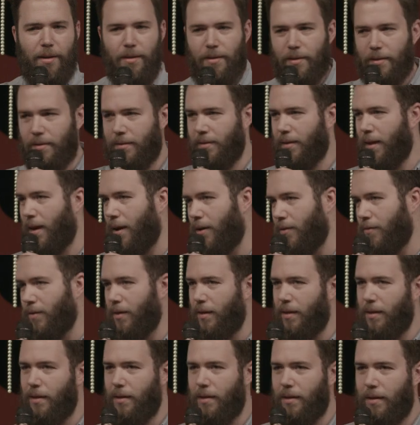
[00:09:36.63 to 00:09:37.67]
and this guy over
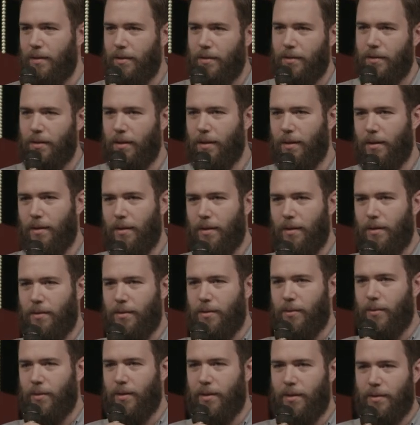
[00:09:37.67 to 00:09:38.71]
here
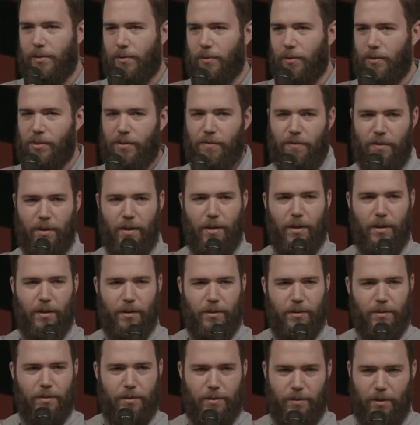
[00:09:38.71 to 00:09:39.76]
doing these sorts of
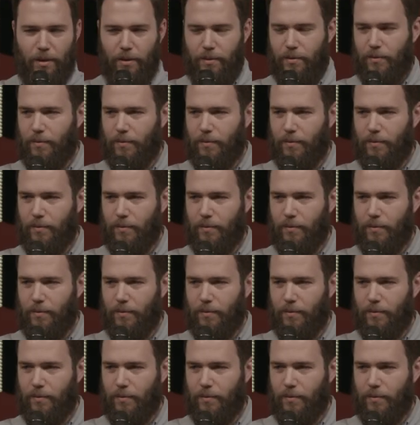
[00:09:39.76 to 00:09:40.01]
things.